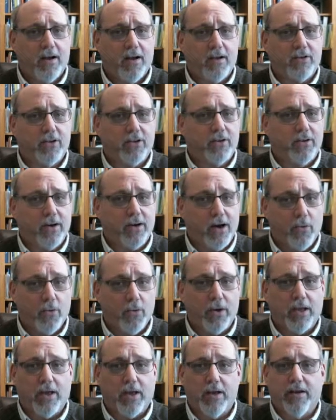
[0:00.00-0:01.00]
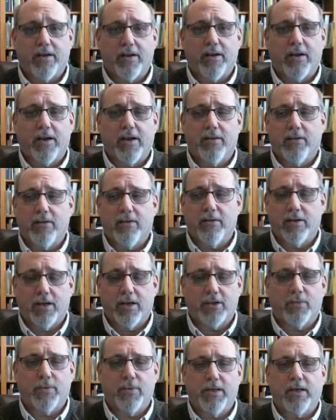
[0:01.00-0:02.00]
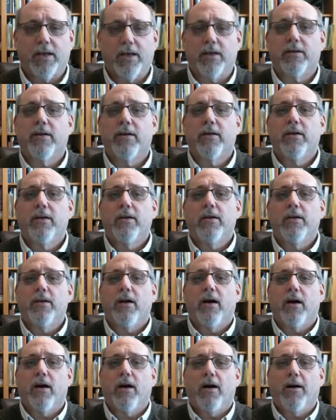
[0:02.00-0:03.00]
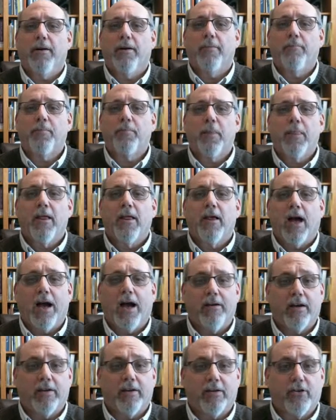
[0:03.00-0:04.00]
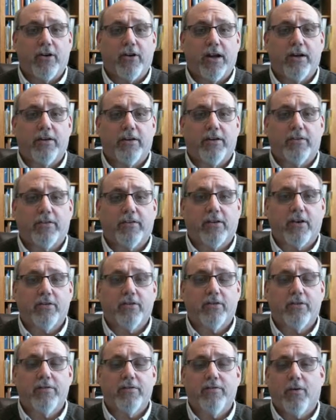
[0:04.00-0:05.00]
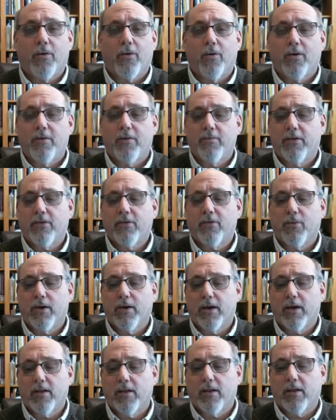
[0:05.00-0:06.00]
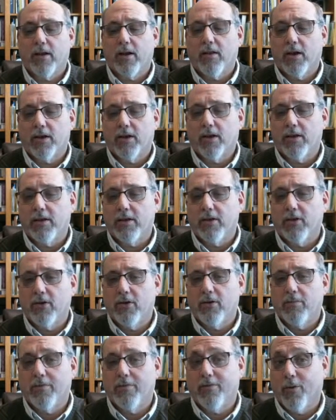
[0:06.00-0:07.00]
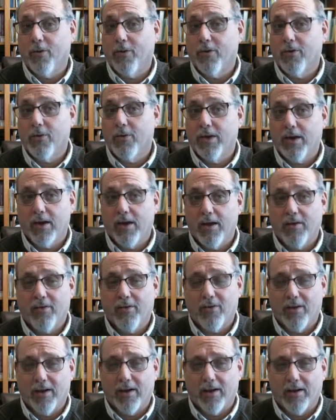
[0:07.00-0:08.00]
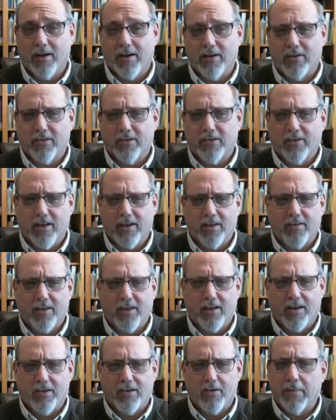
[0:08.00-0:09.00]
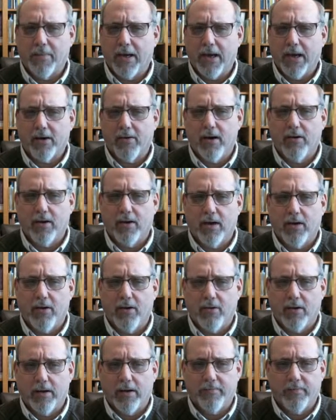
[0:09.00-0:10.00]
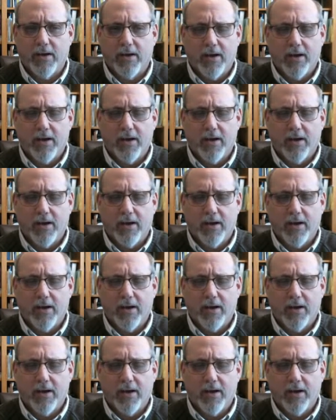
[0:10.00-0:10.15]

during our weekend together next weekend. I created a discussion forum this week that I'd like you to do before the weekend, so I get a little sense on your background. I know,